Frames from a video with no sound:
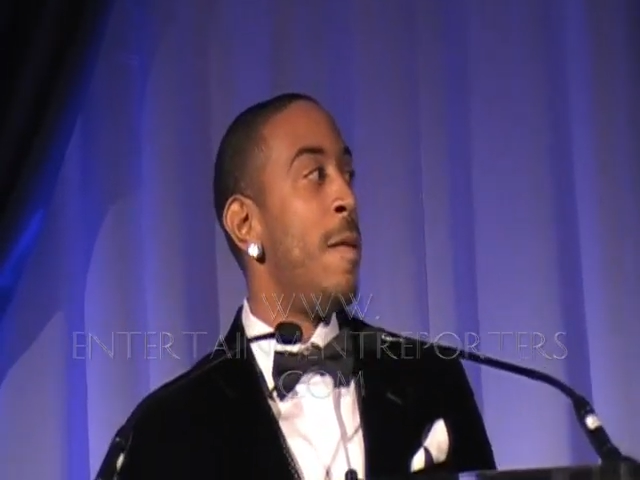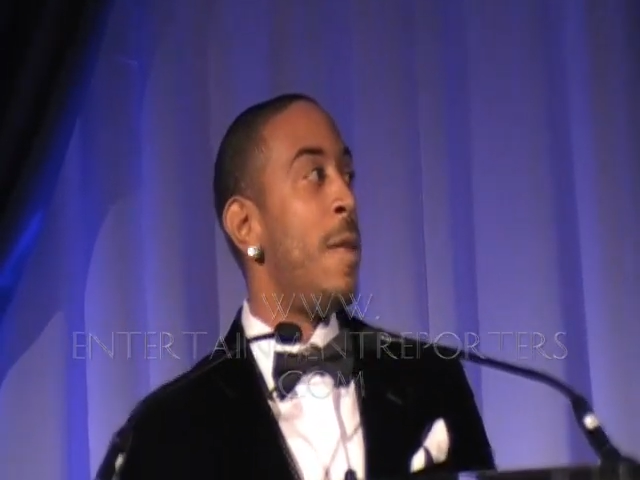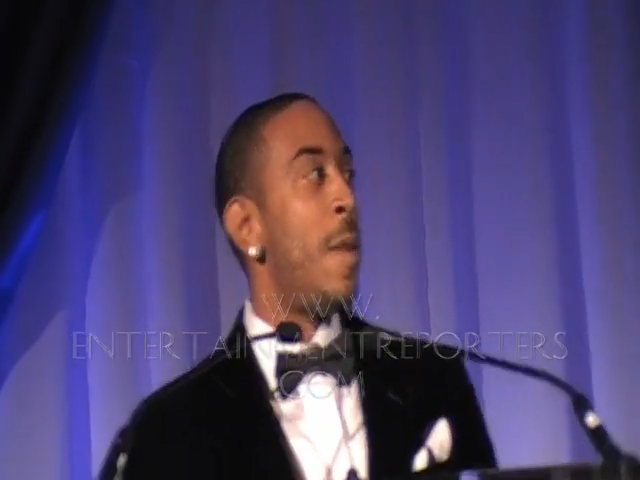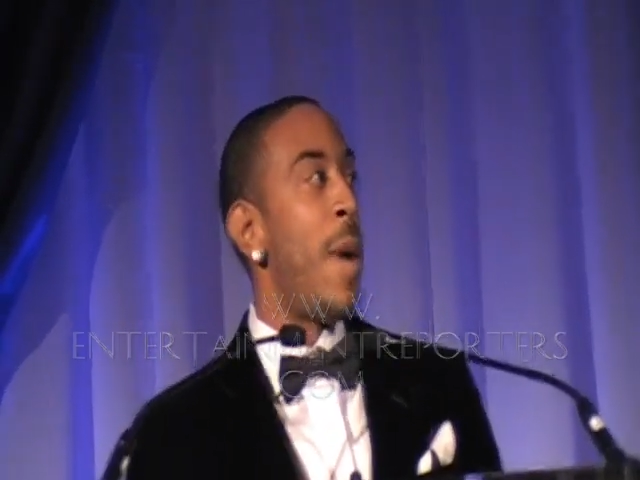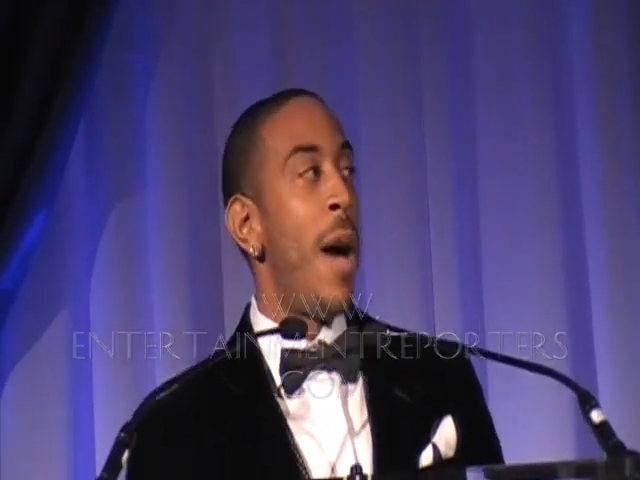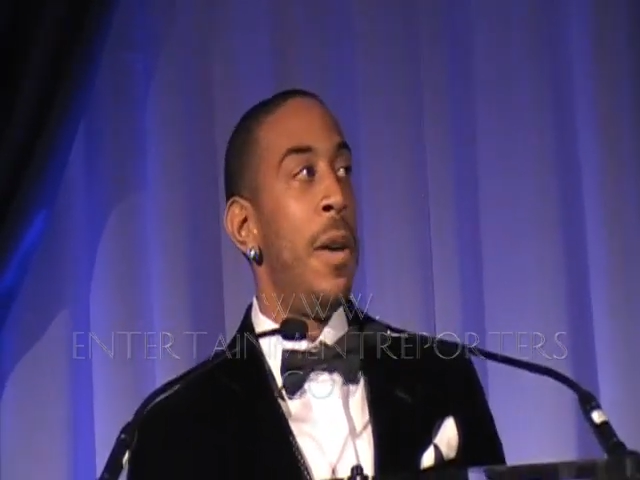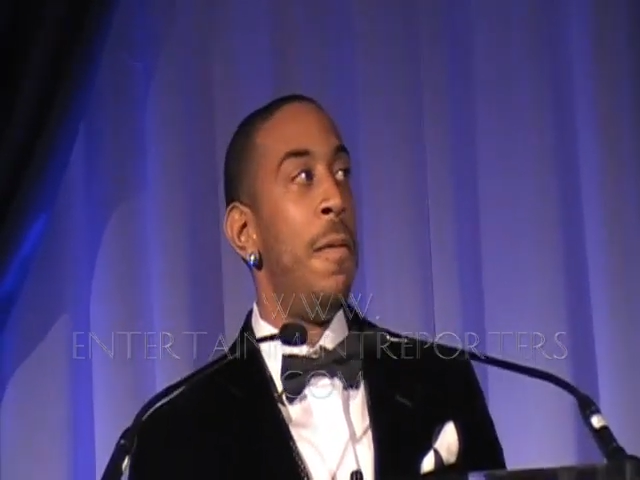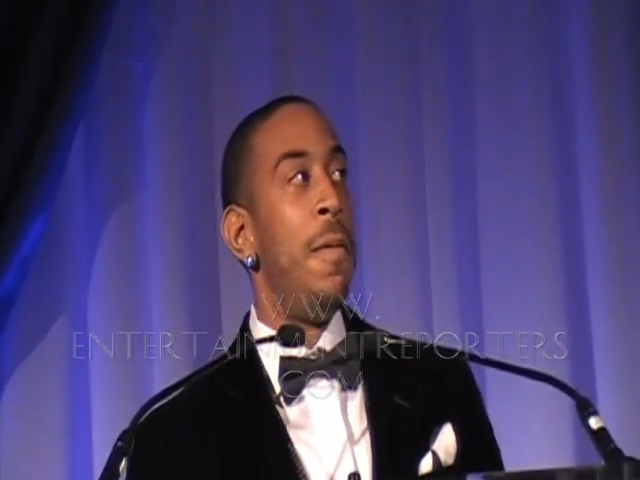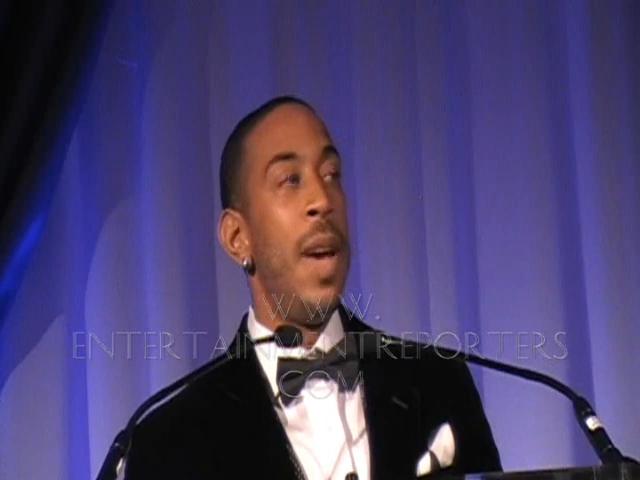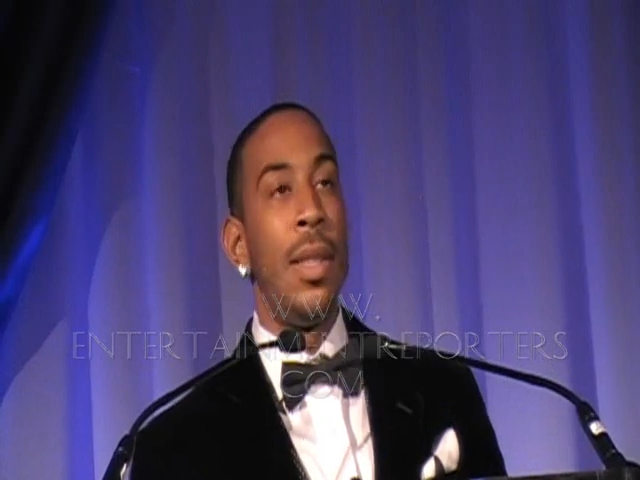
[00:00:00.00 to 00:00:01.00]
somehow
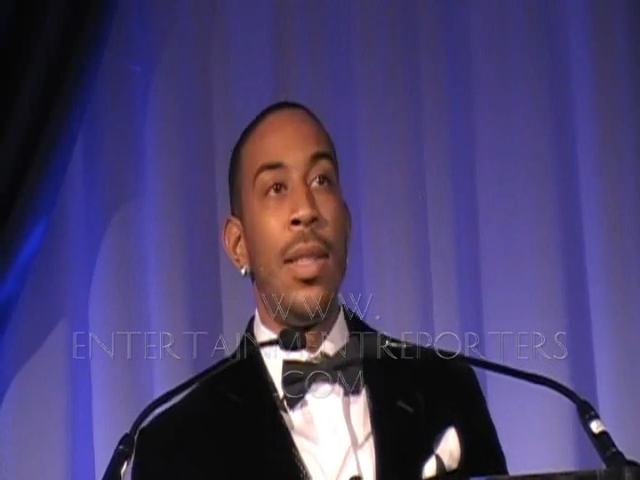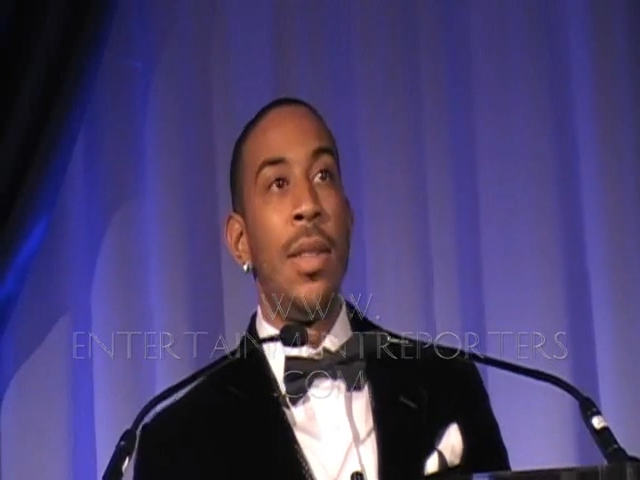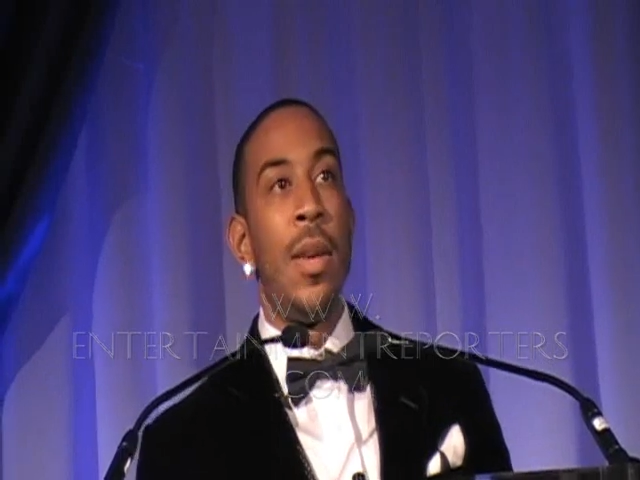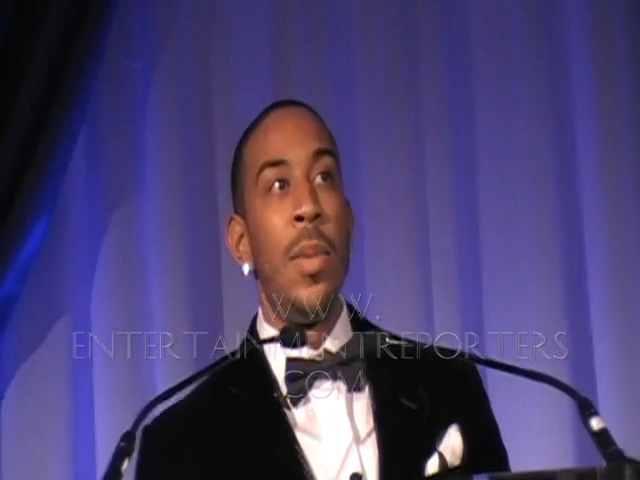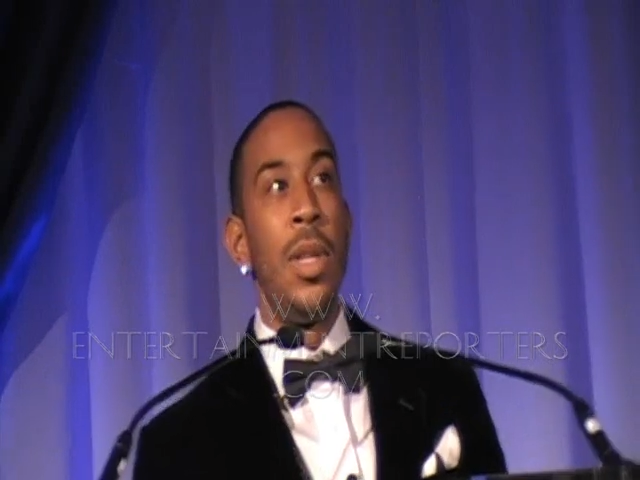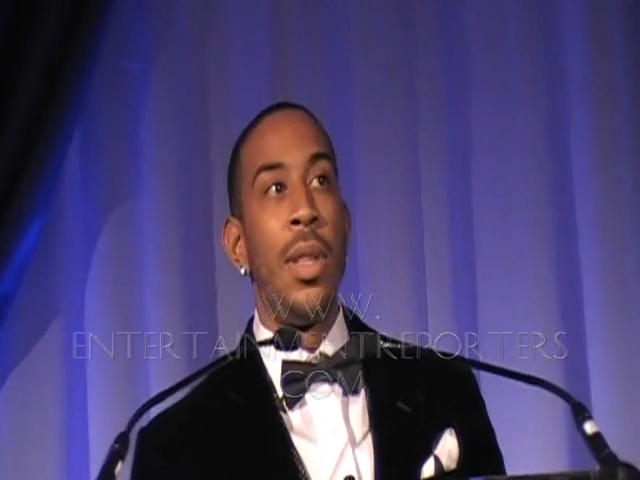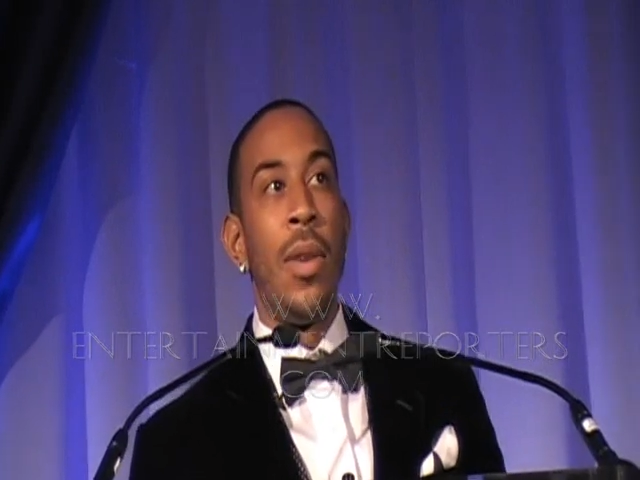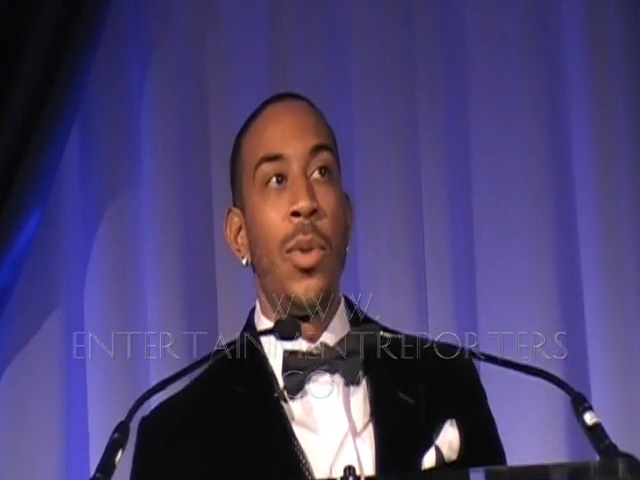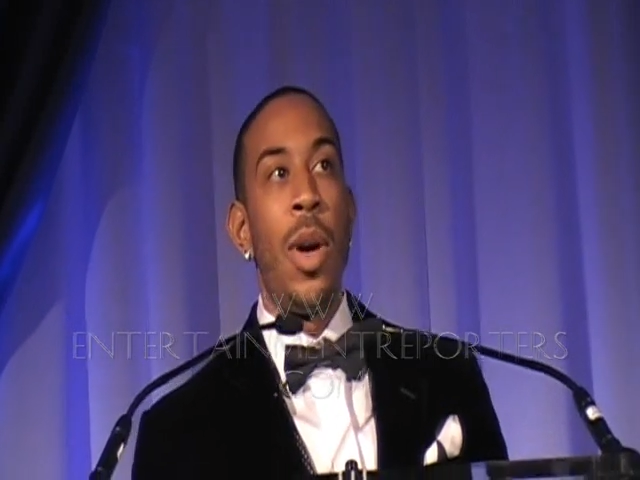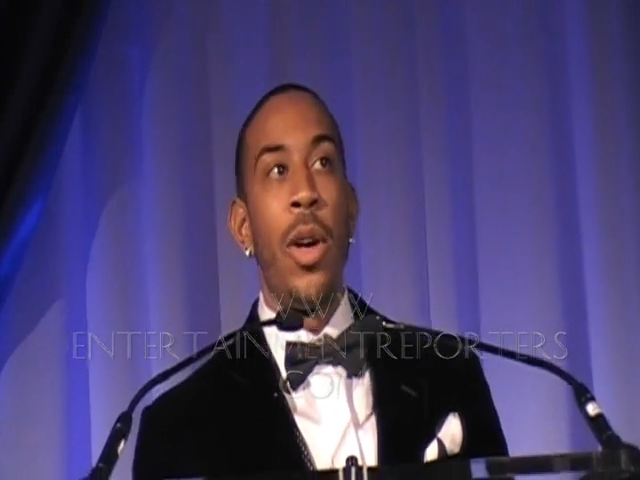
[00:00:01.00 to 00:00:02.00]
invest in some of this
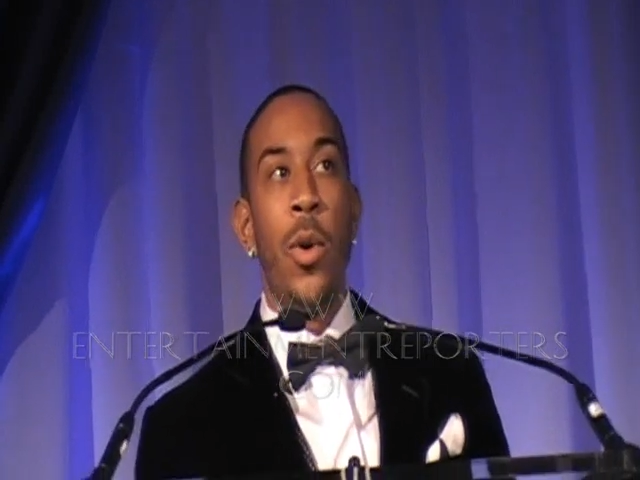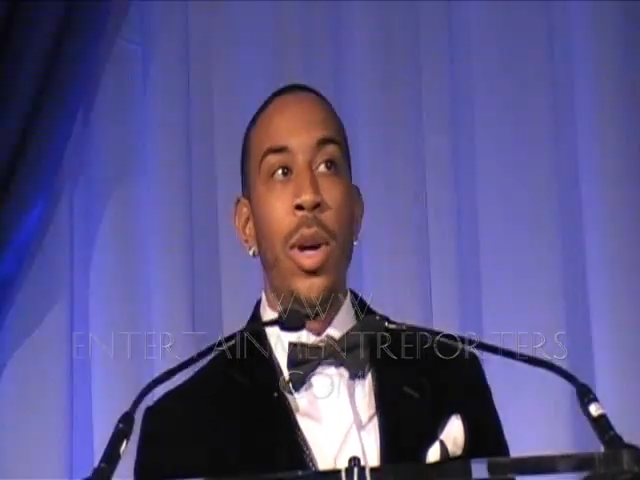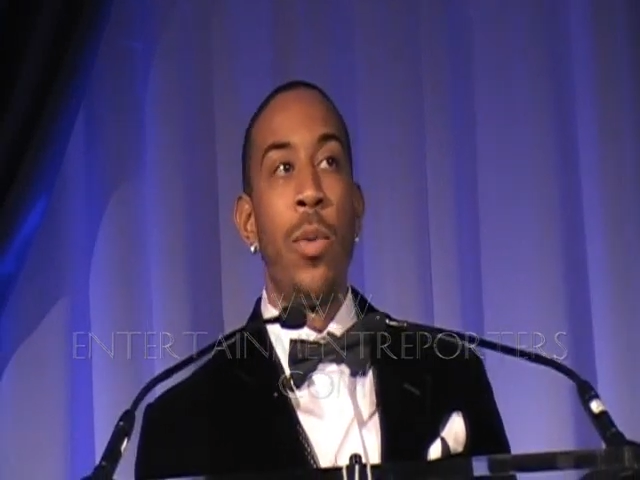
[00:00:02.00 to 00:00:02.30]
stuff so I can quit